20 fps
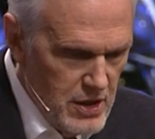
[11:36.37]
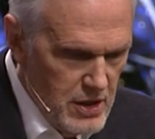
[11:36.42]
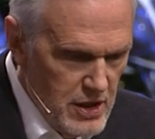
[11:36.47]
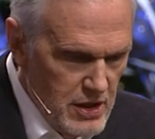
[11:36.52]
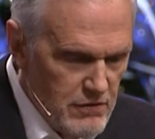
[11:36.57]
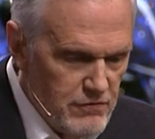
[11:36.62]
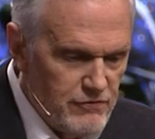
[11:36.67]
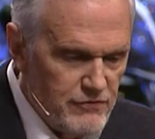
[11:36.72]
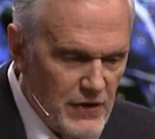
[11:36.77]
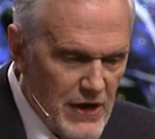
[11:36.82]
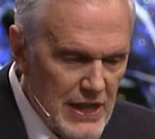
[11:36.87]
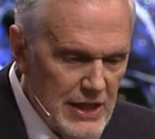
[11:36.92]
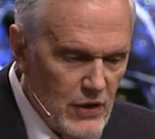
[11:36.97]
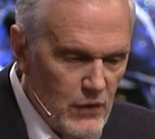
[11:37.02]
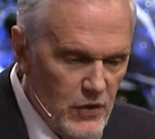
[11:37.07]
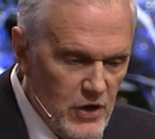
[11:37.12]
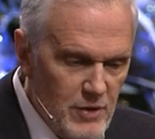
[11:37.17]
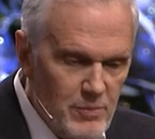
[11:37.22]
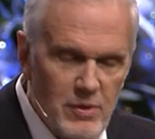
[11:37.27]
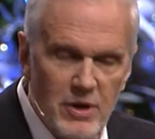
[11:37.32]
and follow
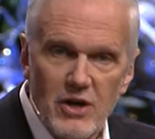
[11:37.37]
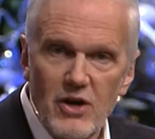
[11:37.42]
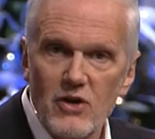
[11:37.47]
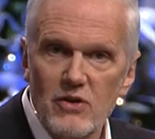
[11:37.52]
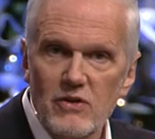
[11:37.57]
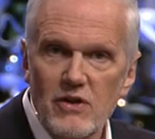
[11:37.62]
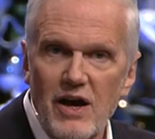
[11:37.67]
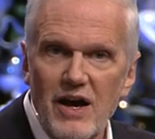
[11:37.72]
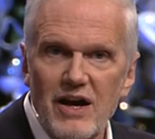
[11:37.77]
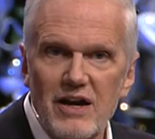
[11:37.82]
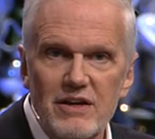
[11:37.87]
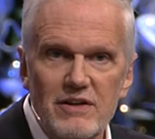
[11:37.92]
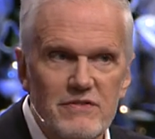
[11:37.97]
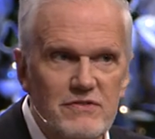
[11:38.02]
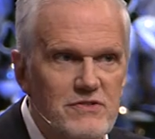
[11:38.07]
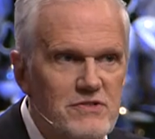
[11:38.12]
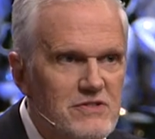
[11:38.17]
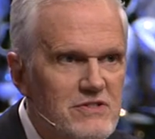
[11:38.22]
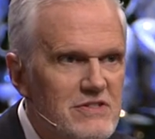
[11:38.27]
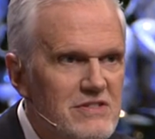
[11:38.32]
Him in our
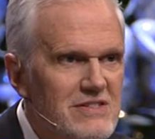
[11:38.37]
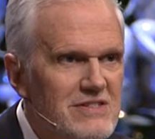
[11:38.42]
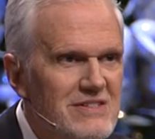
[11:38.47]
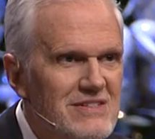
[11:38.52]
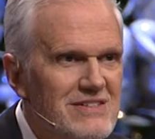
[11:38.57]
lives.